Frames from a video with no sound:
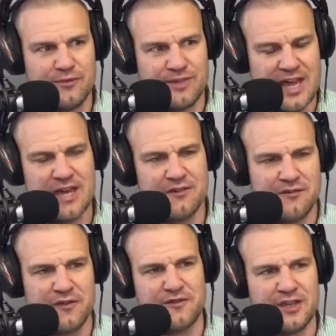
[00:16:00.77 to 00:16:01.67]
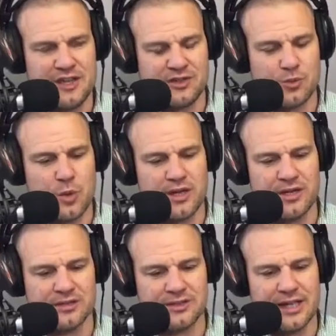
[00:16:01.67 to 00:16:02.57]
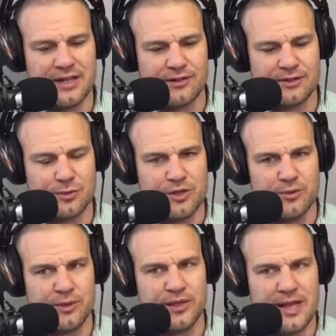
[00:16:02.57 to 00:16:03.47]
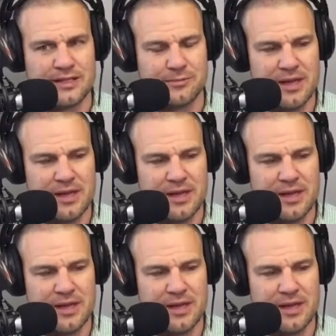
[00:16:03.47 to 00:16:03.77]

10, 15, 20 years later is when you realize,